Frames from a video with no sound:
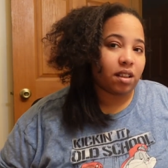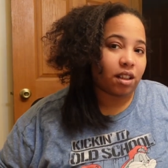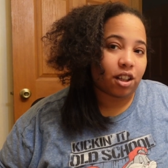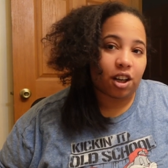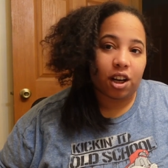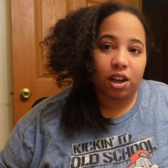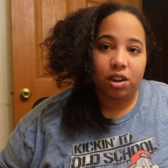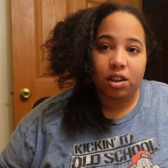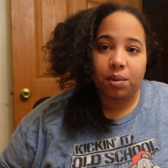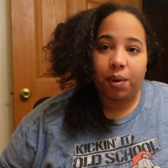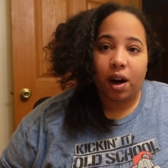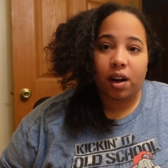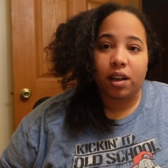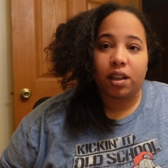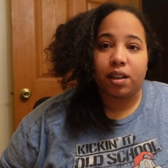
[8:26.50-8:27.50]
the curled
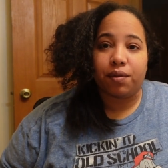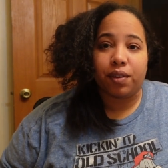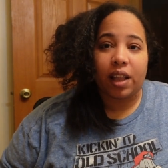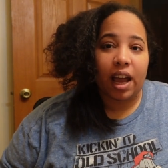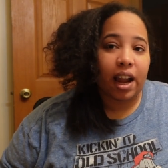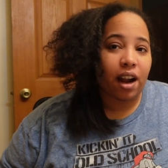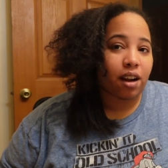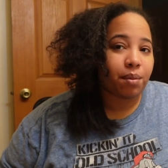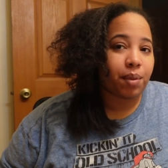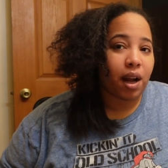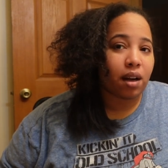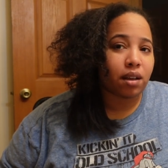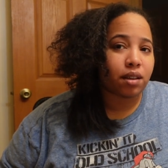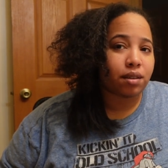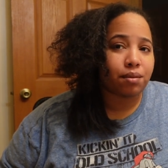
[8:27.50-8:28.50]
part and the flat iron
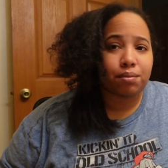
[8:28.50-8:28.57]
part,